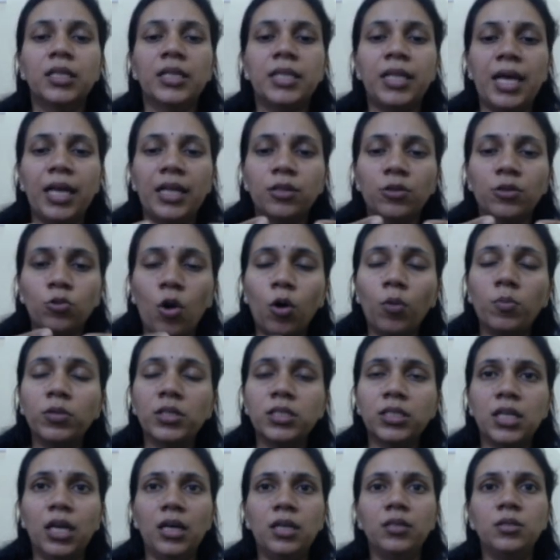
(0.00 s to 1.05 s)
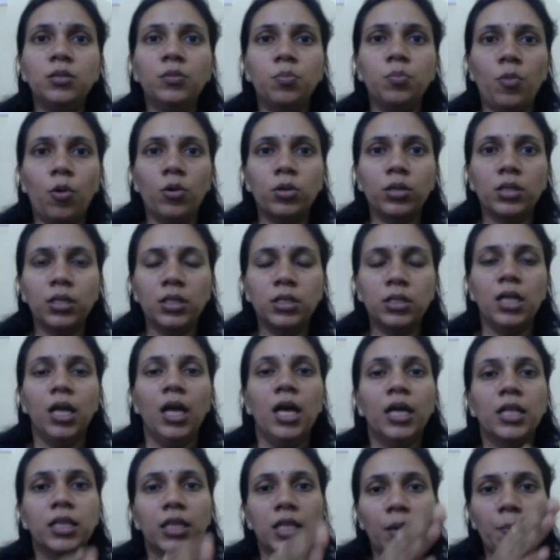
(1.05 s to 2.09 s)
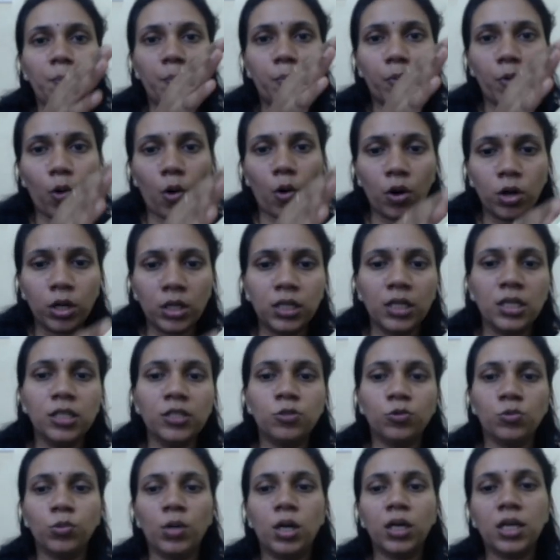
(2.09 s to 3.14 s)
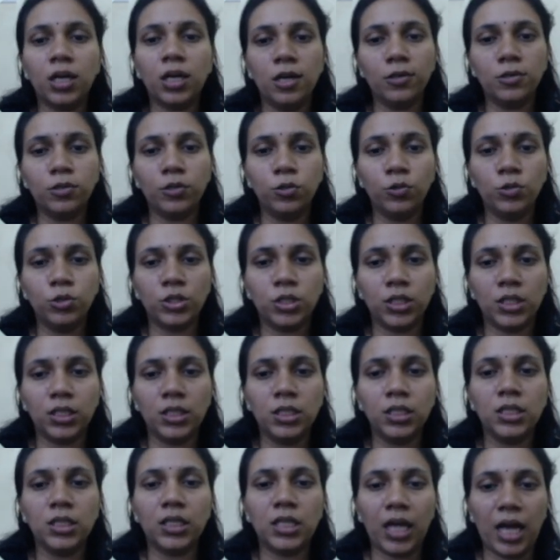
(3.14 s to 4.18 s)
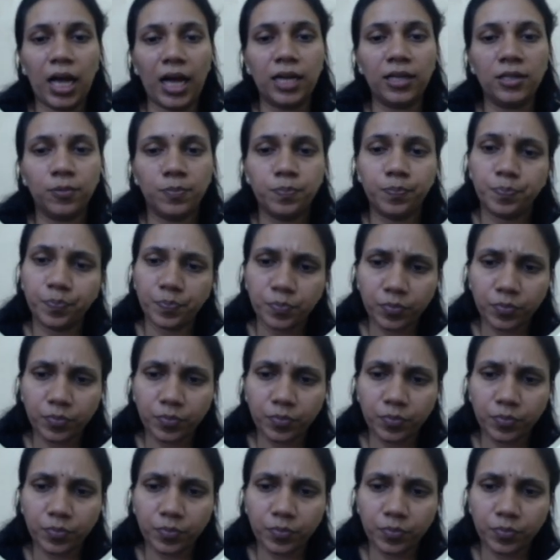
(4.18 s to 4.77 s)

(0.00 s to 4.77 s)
then Thomas Hunt Morgan, they brought us to a conclusion that